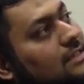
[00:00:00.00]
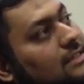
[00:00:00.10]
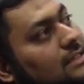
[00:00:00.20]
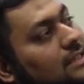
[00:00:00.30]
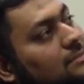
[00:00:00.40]

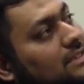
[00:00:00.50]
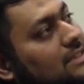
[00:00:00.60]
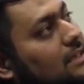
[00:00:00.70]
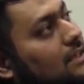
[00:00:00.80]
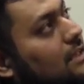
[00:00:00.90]
basically
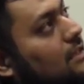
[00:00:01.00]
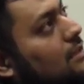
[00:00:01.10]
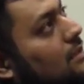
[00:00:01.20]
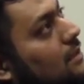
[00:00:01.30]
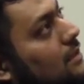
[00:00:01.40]

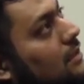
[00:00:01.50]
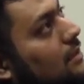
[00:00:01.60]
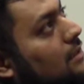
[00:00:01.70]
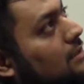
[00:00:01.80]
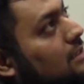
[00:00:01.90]
representing
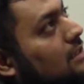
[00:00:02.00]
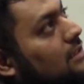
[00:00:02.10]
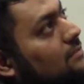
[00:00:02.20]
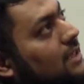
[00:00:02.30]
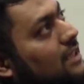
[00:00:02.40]

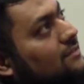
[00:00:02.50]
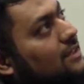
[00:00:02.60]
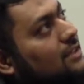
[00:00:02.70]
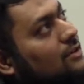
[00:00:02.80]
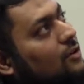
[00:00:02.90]
the
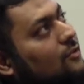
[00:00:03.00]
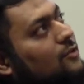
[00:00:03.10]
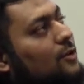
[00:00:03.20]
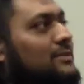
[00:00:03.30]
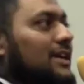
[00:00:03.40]
behavior of